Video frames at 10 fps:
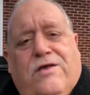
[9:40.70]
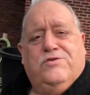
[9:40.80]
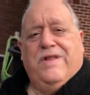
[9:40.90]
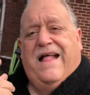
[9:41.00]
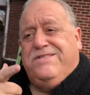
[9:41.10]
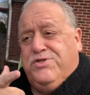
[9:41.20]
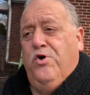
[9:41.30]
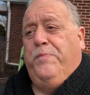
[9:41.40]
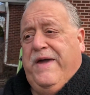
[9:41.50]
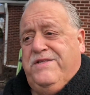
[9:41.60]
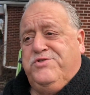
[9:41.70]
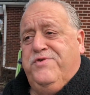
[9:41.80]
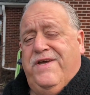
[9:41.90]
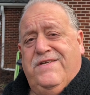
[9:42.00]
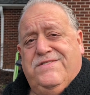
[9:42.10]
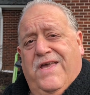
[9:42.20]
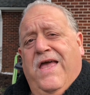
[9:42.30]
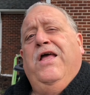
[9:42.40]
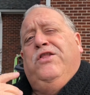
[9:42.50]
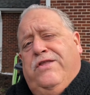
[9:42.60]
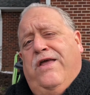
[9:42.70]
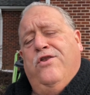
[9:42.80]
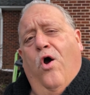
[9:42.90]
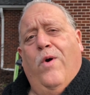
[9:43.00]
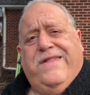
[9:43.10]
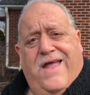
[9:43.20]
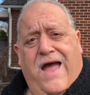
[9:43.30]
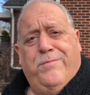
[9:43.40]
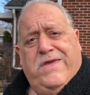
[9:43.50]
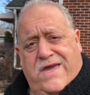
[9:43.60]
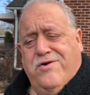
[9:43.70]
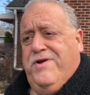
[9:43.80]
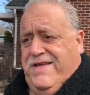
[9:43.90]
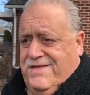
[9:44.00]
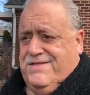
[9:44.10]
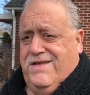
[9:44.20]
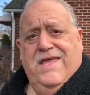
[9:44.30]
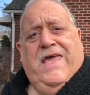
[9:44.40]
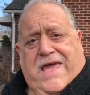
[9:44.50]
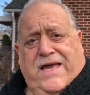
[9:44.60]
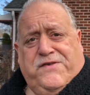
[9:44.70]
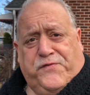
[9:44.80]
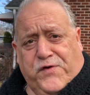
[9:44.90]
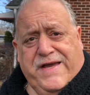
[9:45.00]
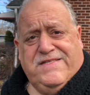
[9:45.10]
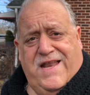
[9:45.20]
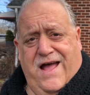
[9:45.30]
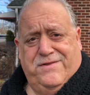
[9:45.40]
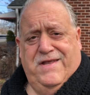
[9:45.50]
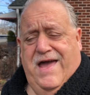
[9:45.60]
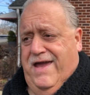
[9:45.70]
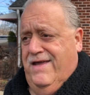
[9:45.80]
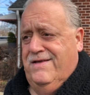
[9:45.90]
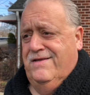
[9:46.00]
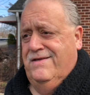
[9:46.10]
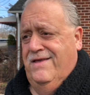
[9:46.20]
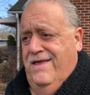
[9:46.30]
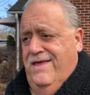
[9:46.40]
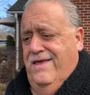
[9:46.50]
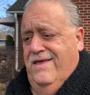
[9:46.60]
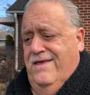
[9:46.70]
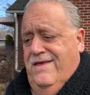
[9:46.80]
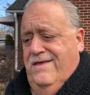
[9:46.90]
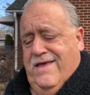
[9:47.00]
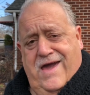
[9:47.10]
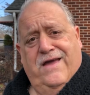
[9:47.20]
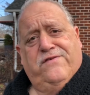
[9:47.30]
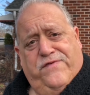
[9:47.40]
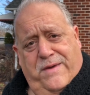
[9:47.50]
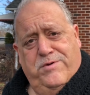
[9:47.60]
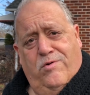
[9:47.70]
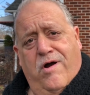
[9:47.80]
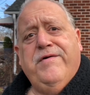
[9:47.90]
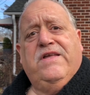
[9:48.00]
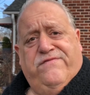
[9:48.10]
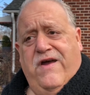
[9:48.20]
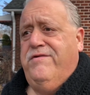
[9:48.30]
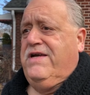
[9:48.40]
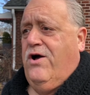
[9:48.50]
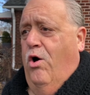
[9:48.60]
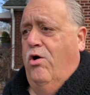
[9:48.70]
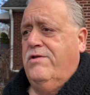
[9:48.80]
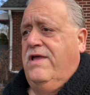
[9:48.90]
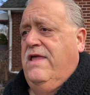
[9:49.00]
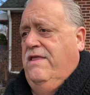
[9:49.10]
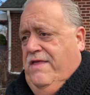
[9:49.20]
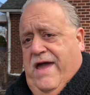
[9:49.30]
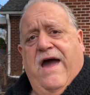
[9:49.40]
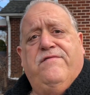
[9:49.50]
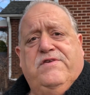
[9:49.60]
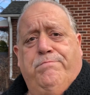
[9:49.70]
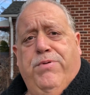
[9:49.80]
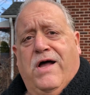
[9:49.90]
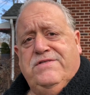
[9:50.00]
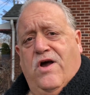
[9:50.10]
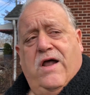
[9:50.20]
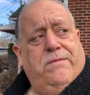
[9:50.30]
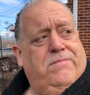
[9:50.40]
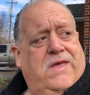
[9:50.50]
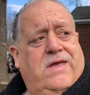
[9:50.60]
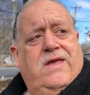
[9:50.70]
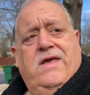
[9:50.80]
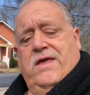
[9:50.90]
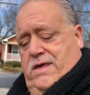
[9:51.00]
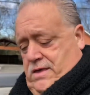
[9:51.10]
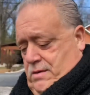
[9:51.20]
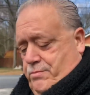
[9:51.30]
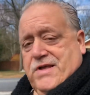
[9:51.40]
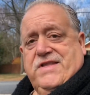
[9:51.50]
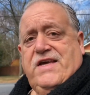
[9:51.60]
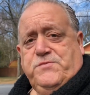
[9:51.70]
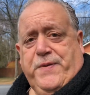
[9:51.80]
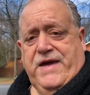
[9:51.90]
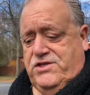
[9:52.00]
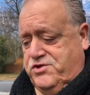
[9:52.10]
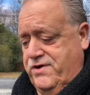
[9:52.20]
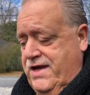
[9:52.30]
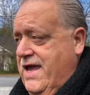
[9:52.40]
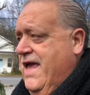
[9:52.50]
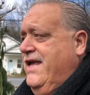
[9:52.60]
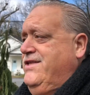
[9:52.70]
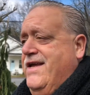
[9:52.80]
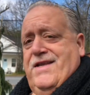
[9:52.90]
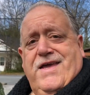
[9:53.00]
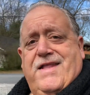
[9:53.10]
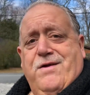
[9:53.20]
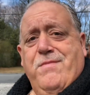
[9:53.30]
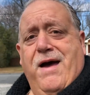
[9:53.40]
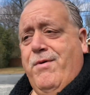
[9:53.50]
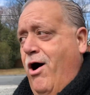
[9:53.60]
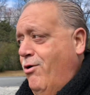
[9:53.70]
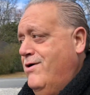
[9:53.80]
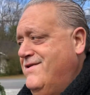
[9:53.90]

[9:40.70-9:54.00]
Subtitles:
So that's 2 peach trees that know what time of year it is. It's freezing out today. Yeah, it's February, it's very cold. They have some buds on them, but this peach tree didn't get the memo.